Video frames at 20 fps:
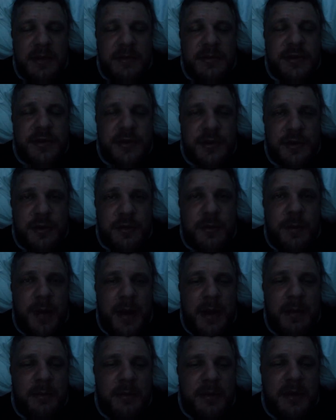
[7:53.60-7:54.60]
So
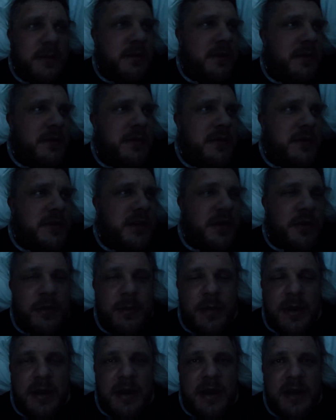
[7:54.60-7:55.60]
pumped. When there's a
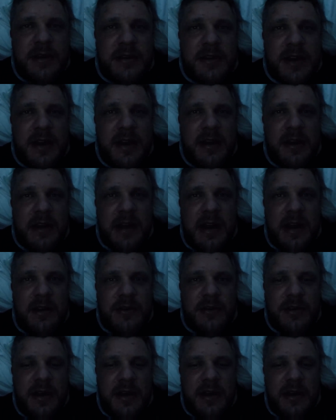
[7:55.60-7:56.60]
group of guys getting together
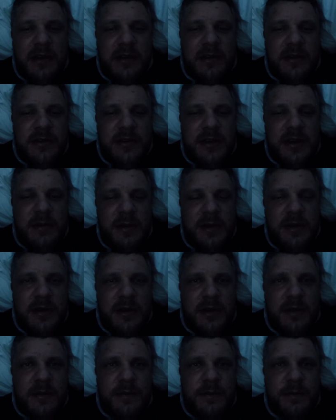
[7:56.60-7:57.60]
training in the gym and
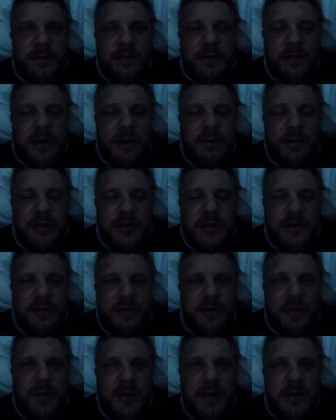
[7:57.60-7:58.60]
you're like pushing
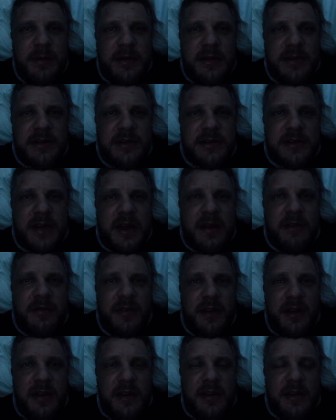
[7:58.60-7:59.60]
for PBs and stuff,
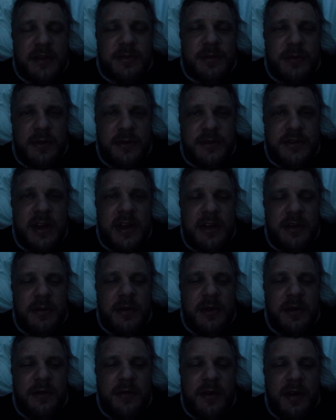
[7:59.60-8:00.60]
that's what it
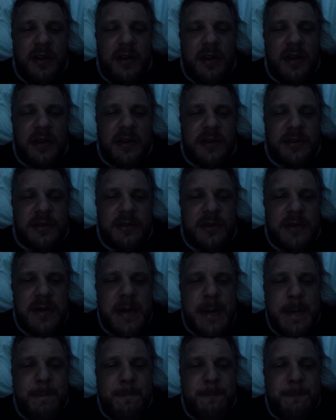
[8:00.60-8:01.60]
genuinely felt like. So
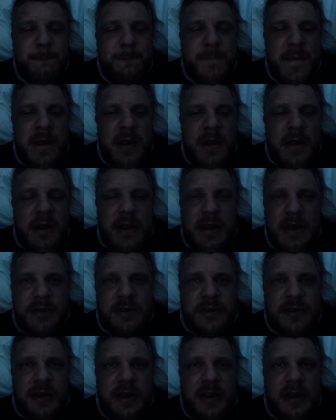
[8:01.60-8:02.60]
yeah,
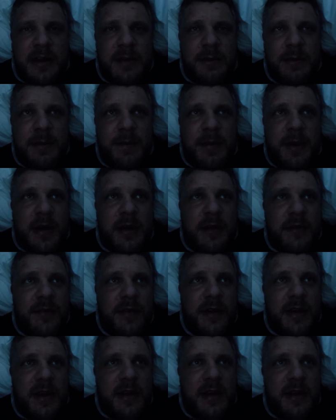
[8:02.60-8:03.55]
just great to be part of it,